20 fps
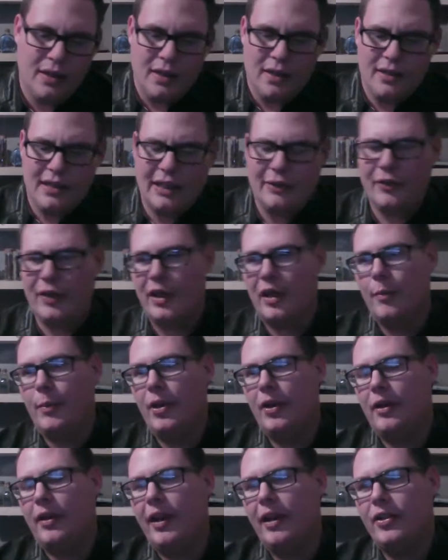Definitely a
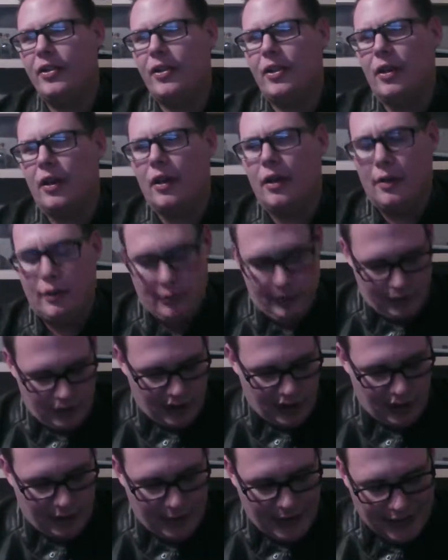communication card.
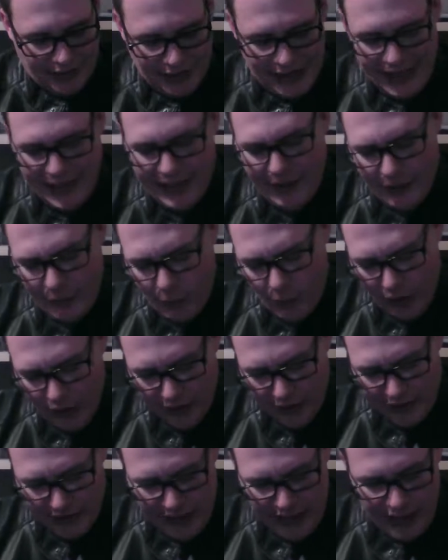I like where
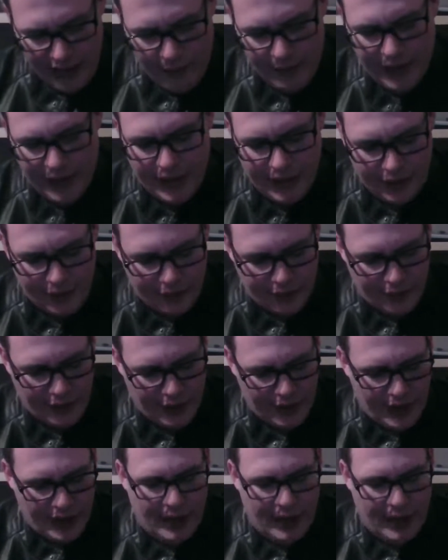it's at because